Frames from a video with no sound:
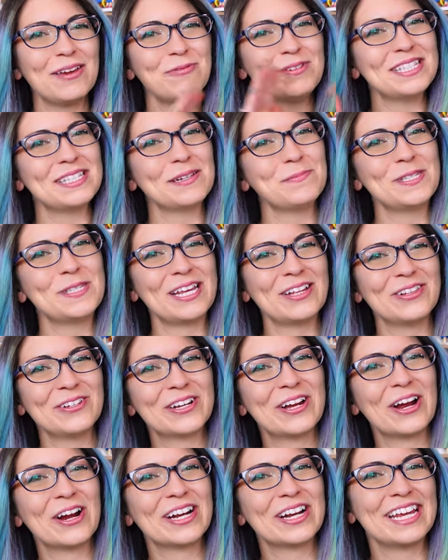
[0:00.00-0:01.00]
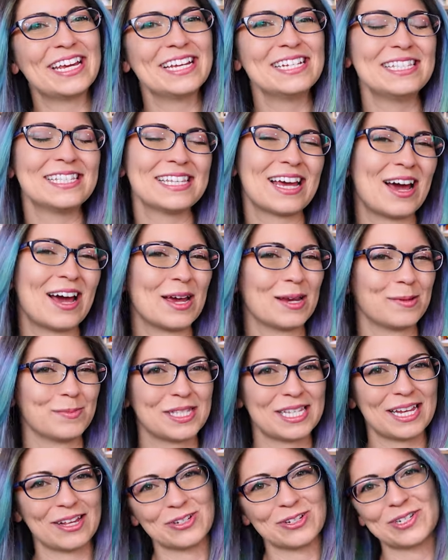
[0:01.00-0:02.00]
what's up Sailor Guardians? I'm
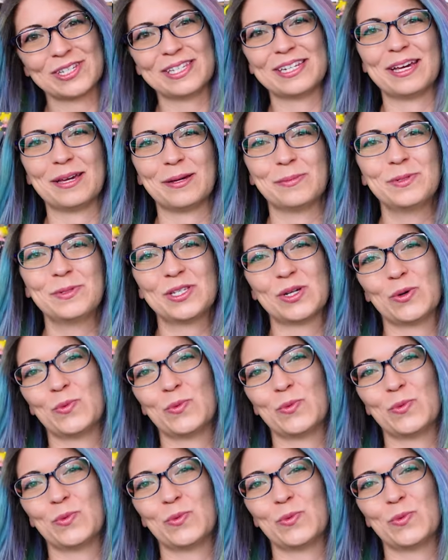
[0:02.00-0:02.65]
Sailor Snubs.